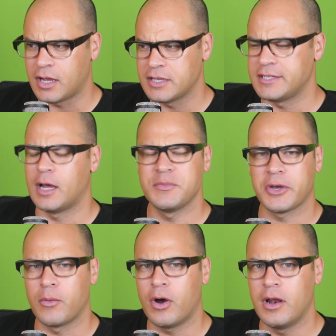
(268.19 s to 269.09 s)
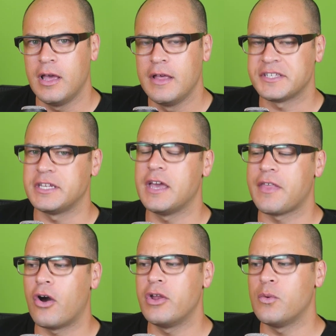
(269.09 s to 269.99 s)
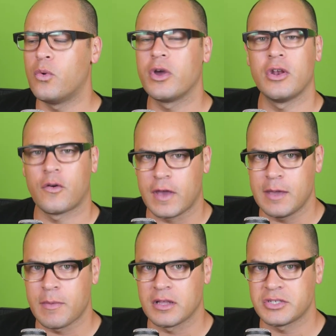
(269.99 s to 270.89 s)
I said, I'm sorry, what? I said, yeah, they're only working off email.